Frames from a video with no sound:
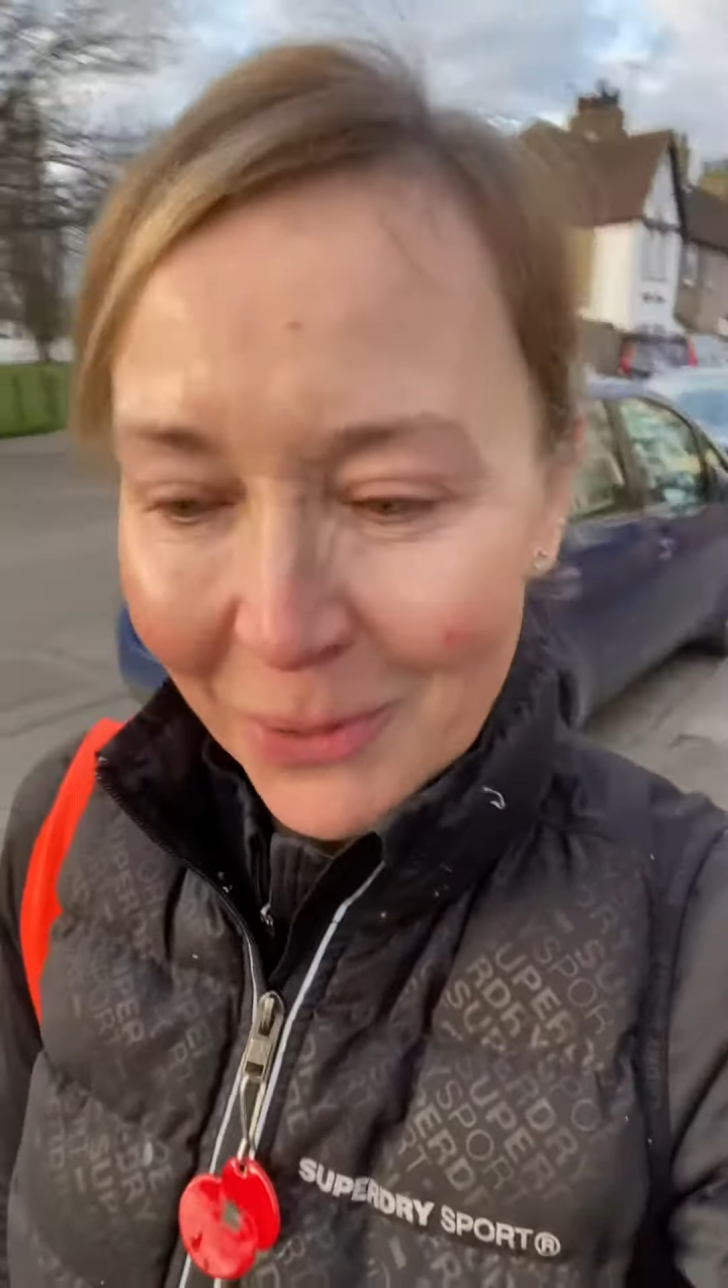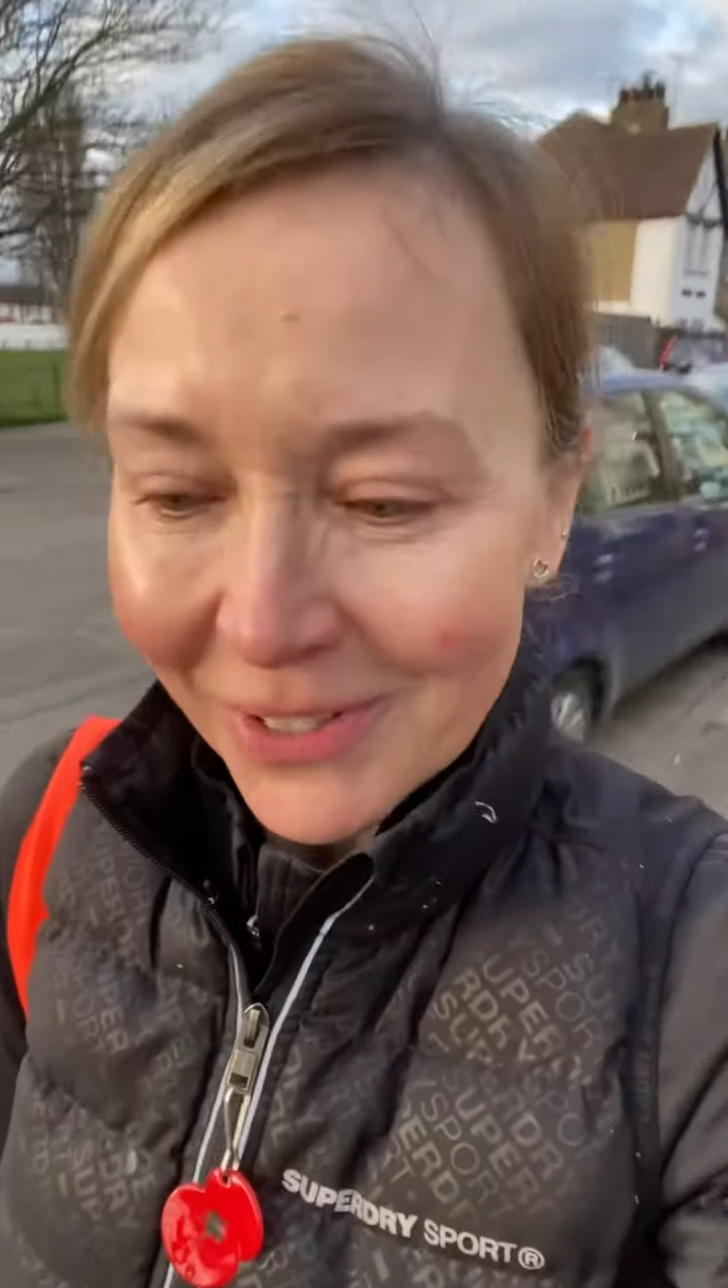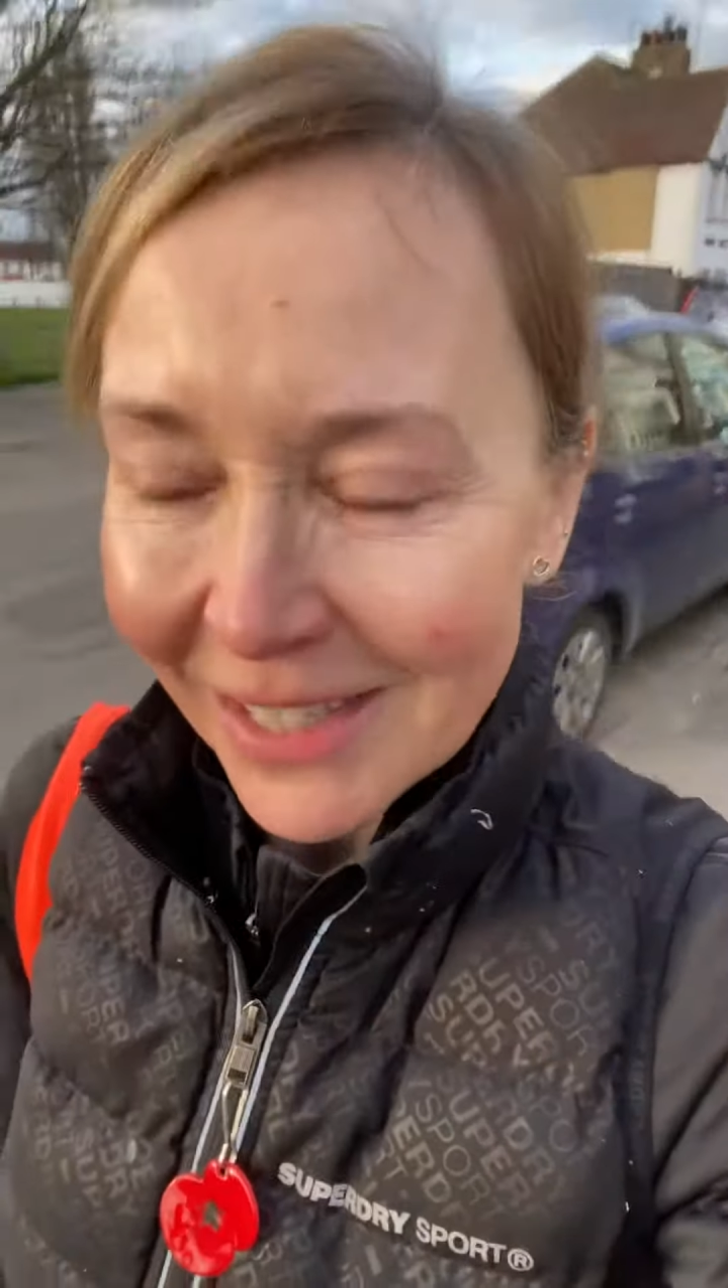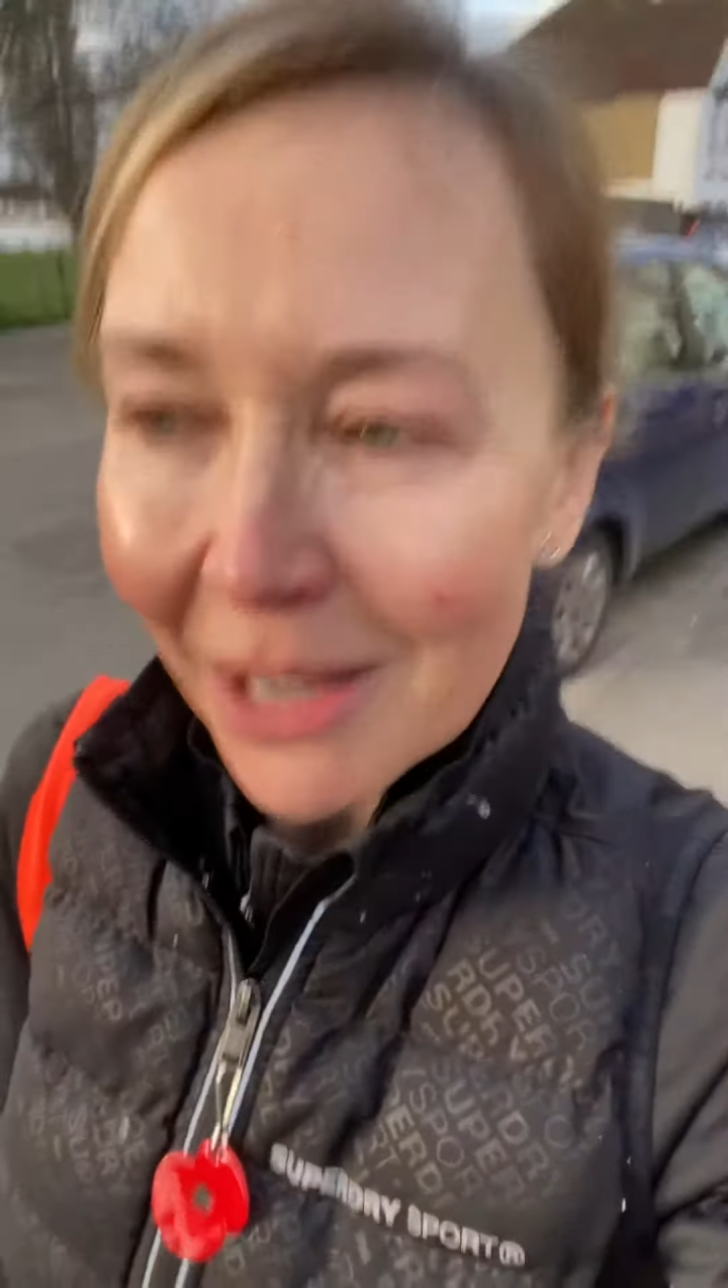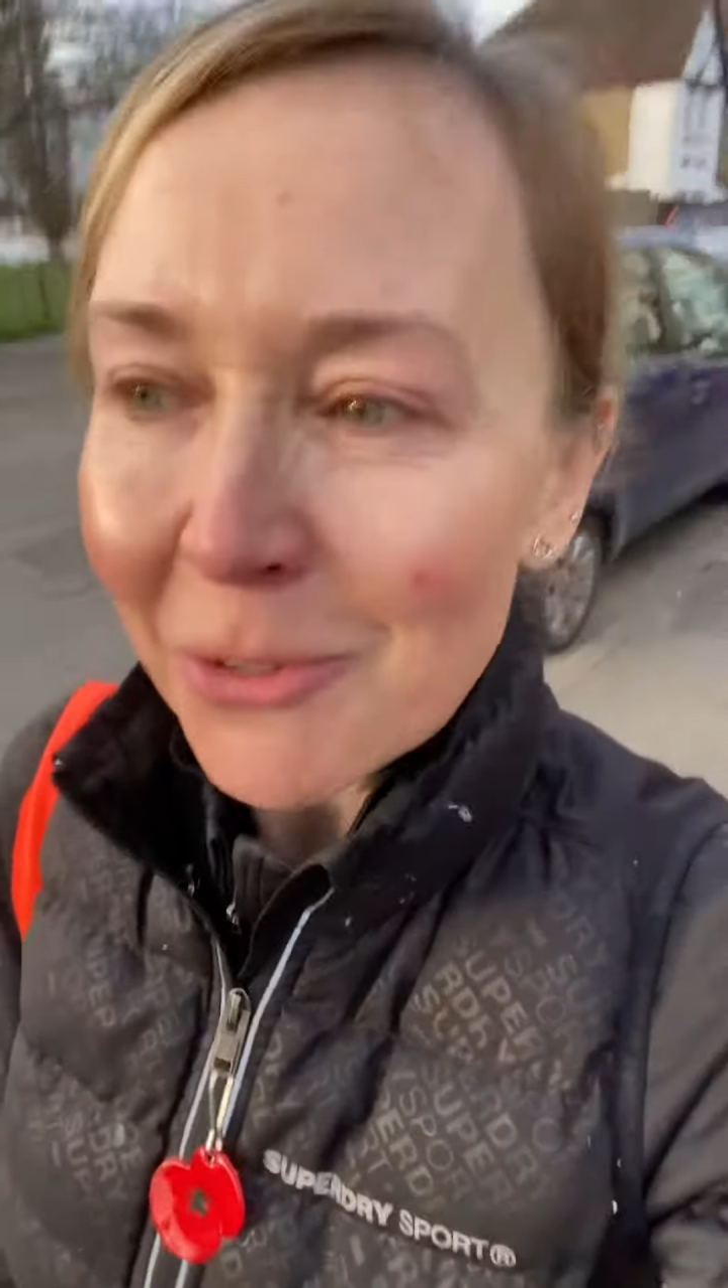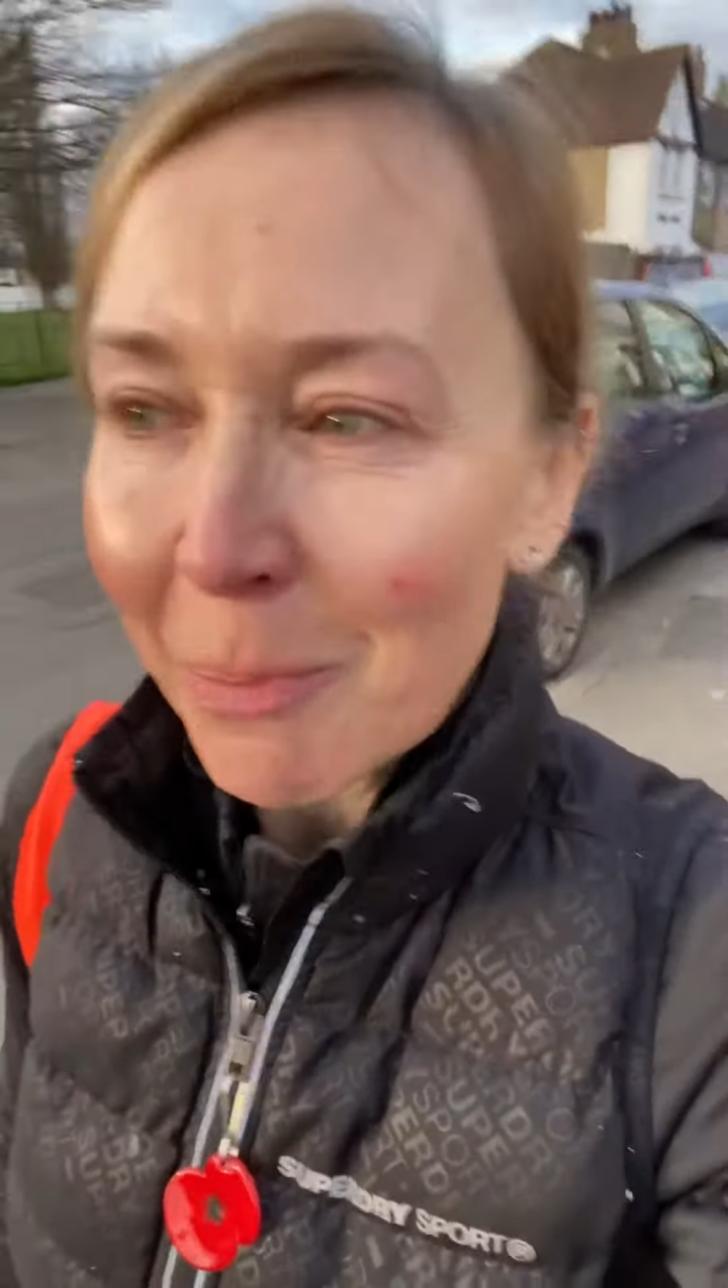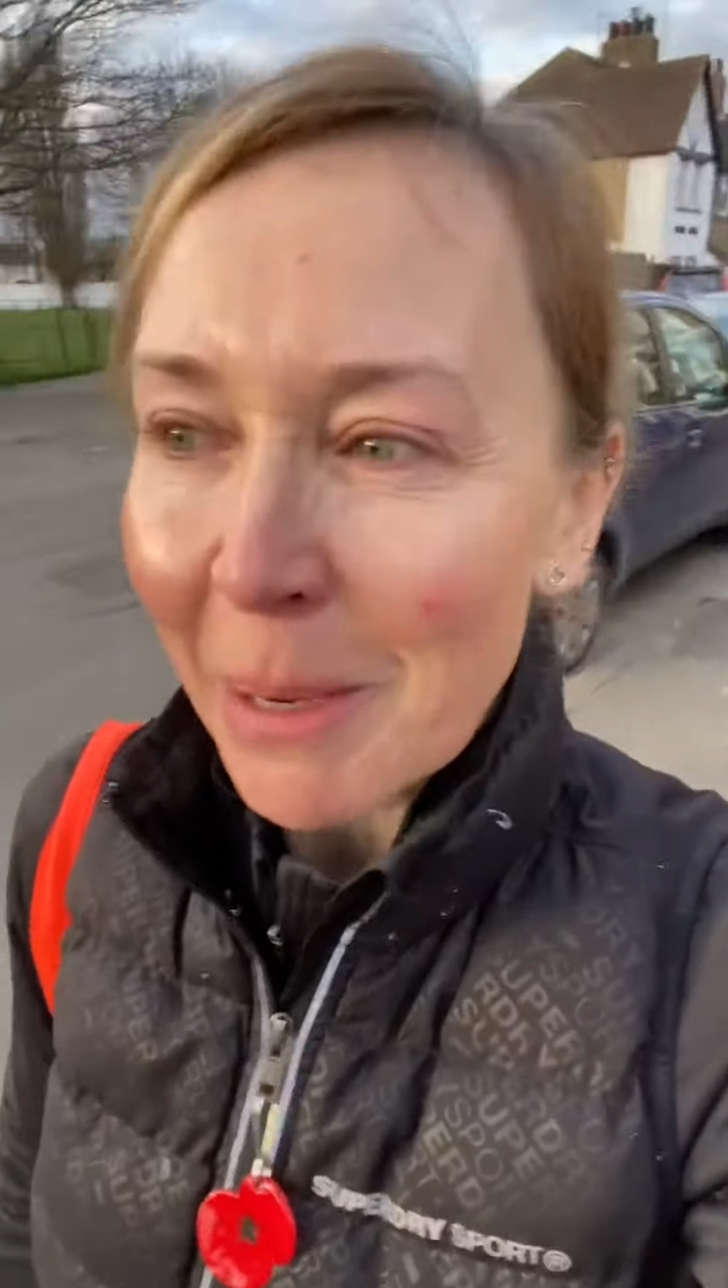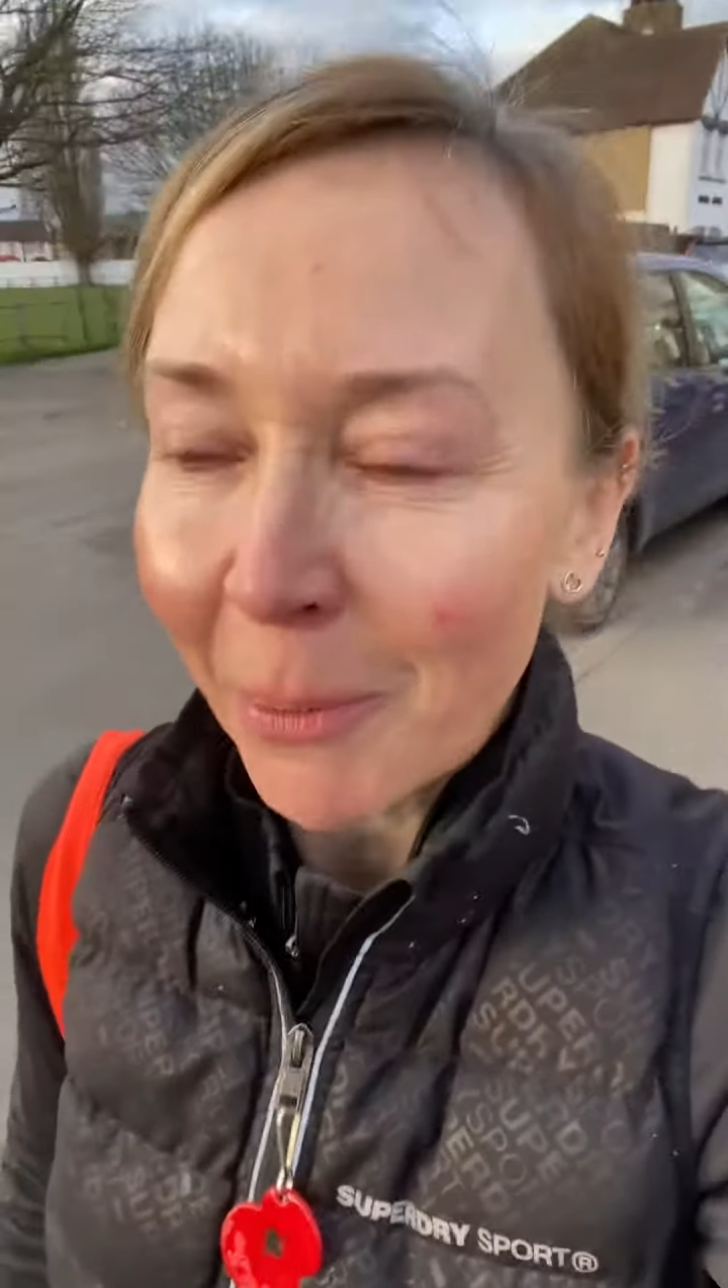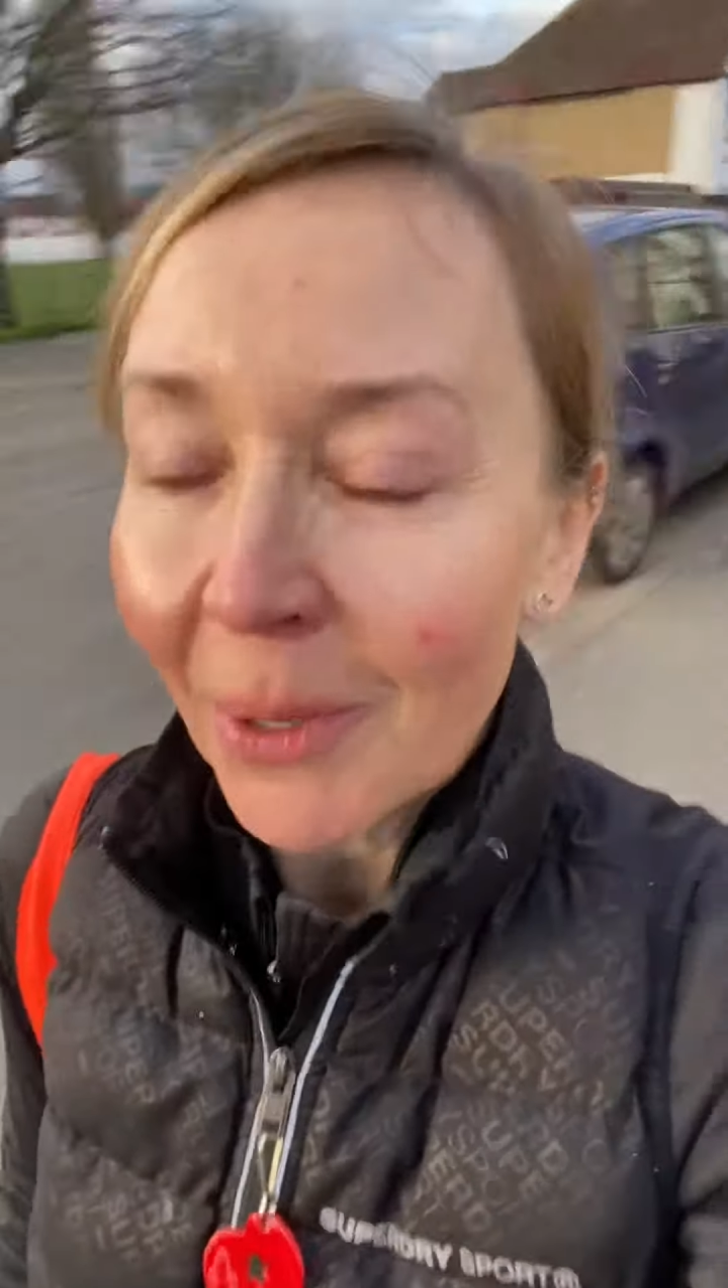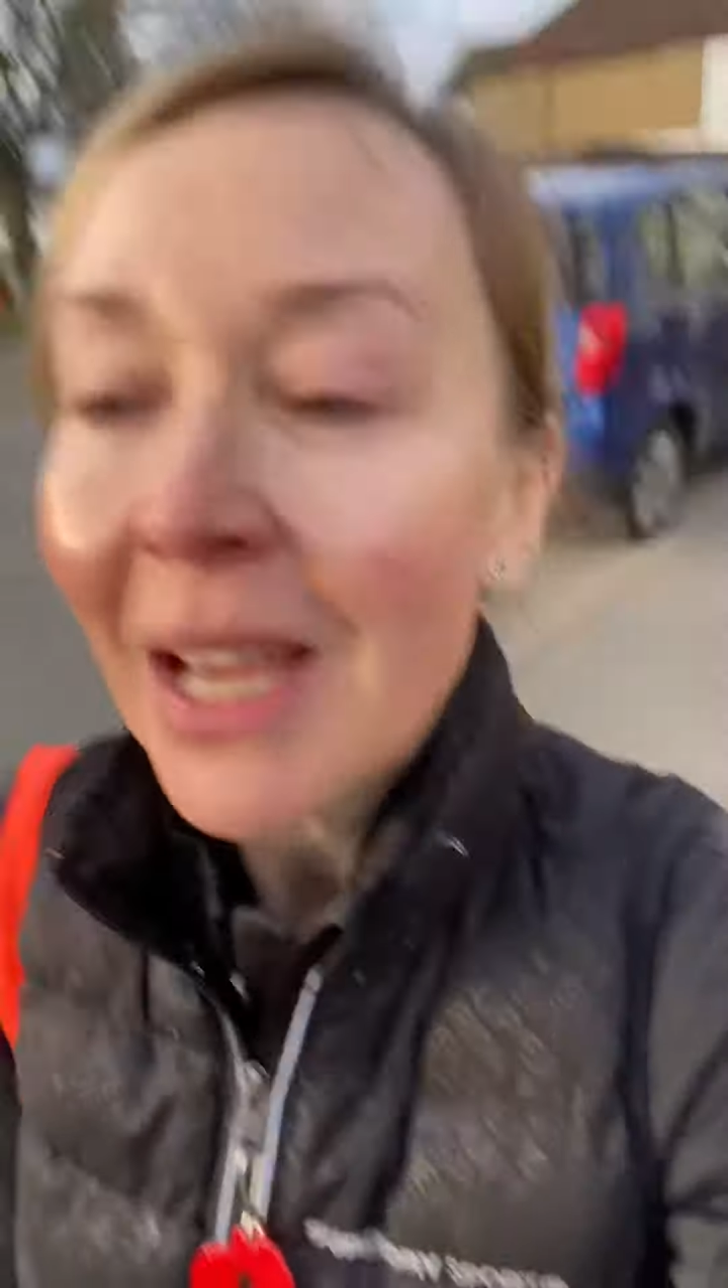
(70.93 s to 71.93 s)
There's loads of people.